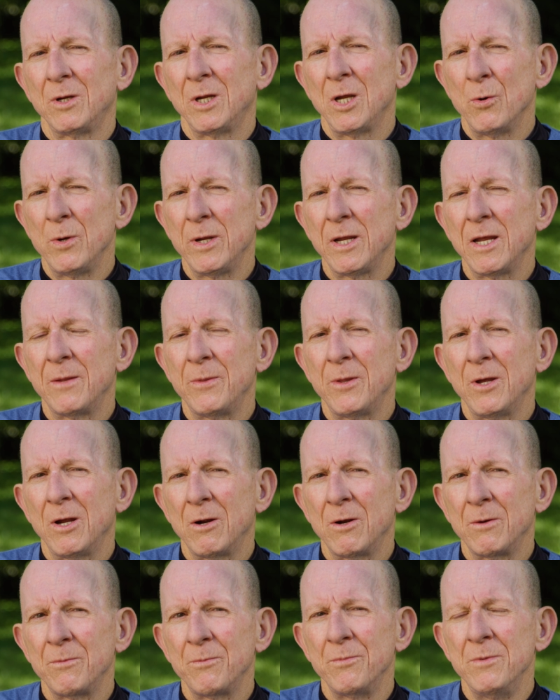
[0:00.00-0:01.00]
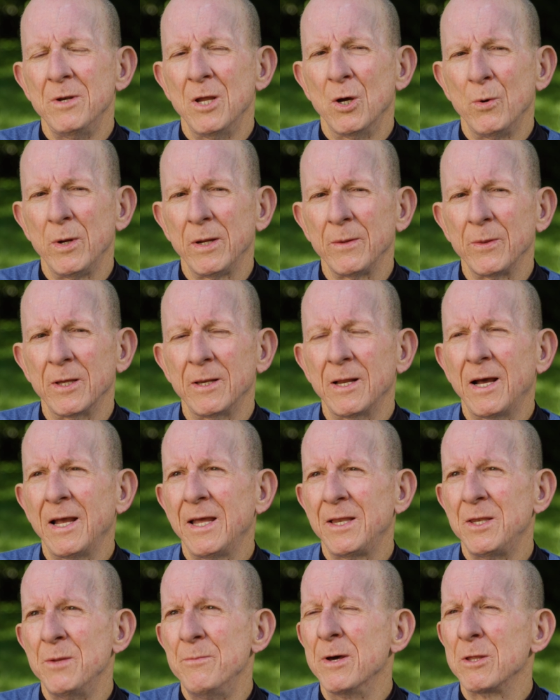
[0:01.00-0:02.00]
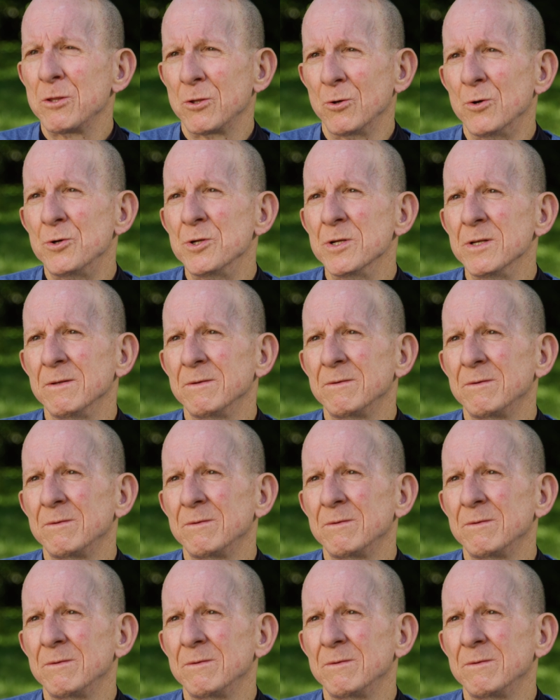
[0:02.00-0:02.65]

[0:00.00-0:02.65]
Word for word: going in there knowing that I had the best surgeon